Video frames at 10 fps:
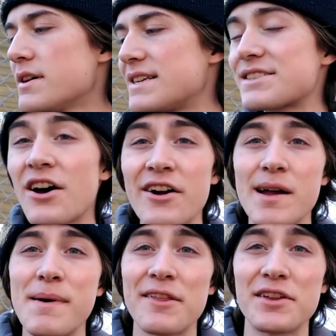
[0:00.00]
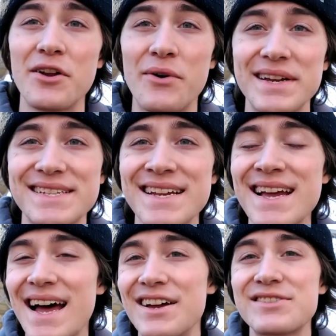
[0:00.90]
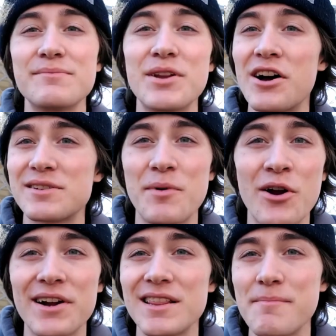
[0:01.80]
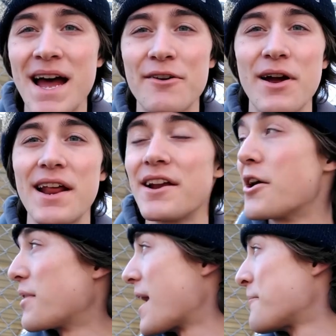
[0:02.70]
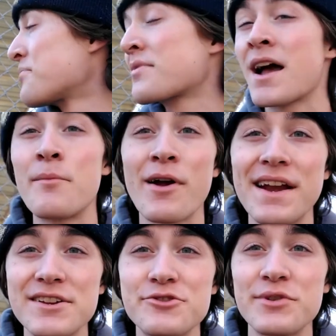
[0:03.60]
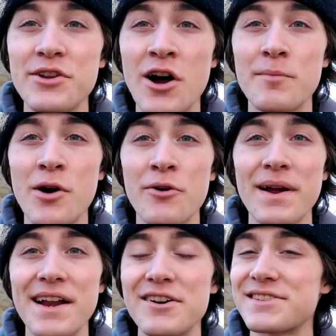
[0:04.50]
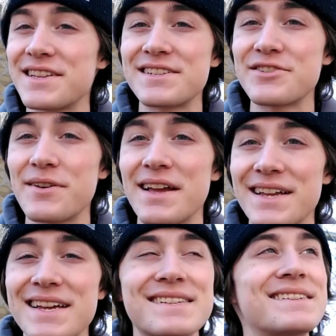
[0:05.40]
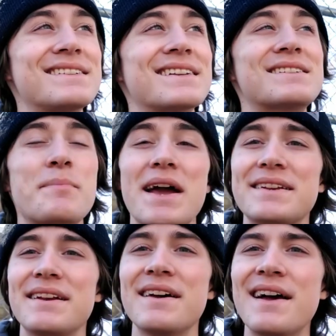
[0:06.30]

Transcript: And sorry about the noise. There's some dogs barking in the background. I know that. I'm right next to a dog park right now, so this is expected.